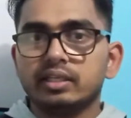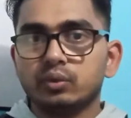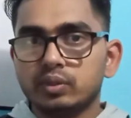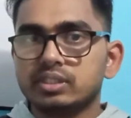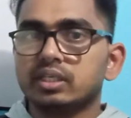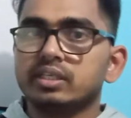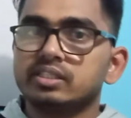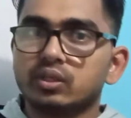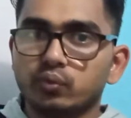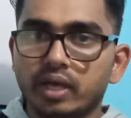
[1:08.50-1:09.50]
in which
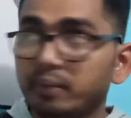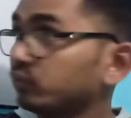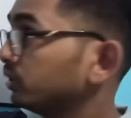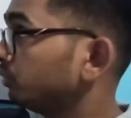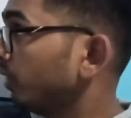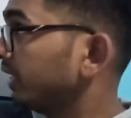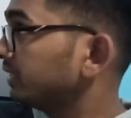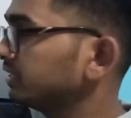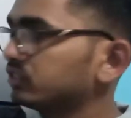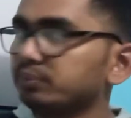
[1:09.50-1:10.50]
condition we have to
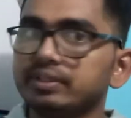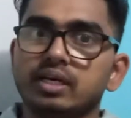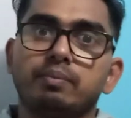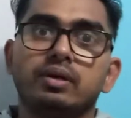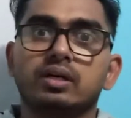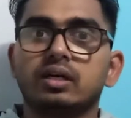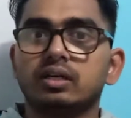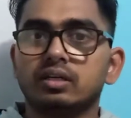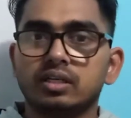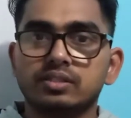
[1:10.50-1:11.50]
avoid these beta blocker
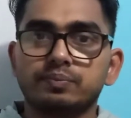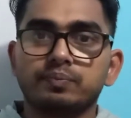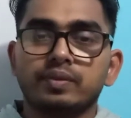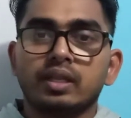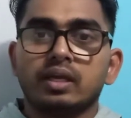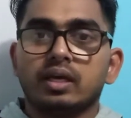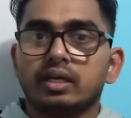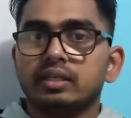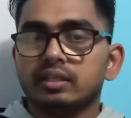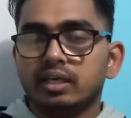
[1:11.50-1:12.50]
drugs.
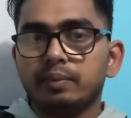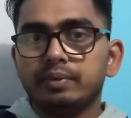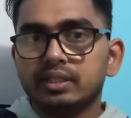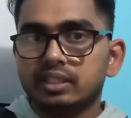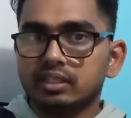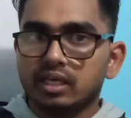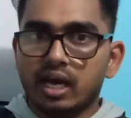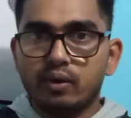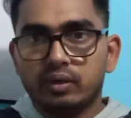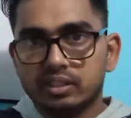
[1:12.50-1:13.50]
In everything
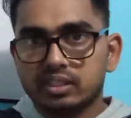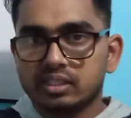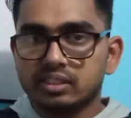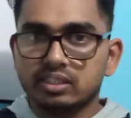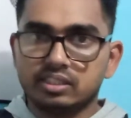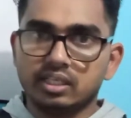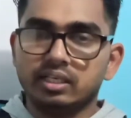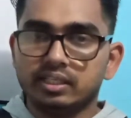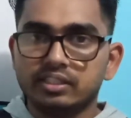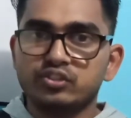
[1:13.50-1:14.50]
I will discuss in detail
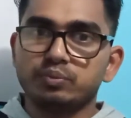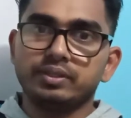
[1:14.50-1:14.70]
in this